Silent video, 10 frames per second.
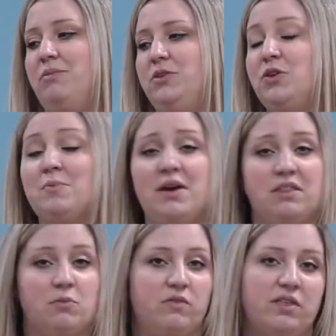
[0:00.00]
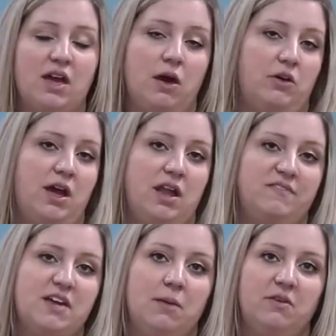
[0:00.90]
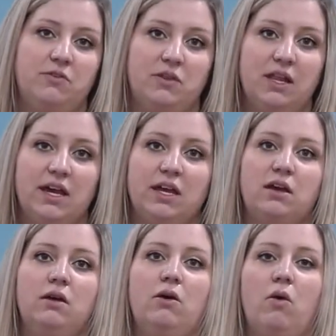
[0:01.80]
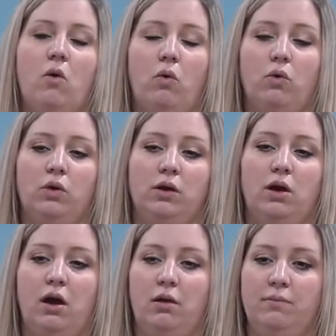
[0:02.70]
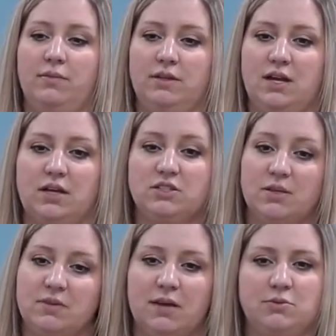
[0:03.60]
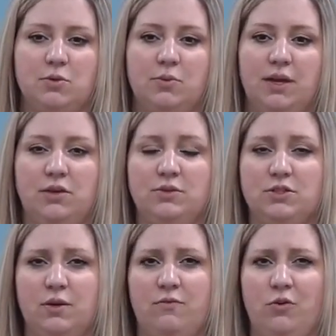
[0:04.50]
You can buy them over the counter ahead of time if you'd like, or the doctor sometimes will write you a script